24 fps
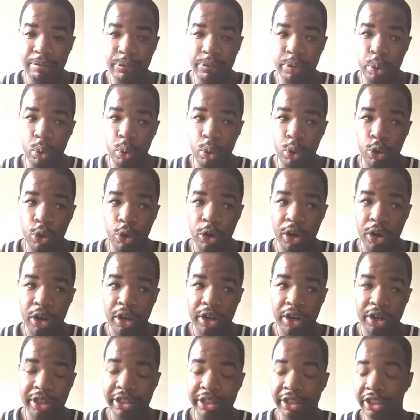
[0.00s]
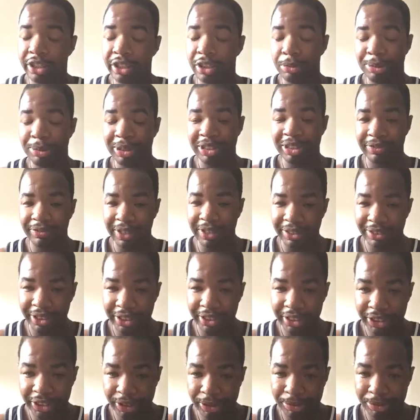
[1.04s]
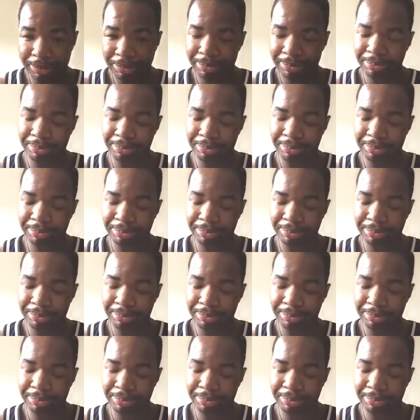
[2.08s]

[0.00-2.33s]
for the Gentleman's Foundation.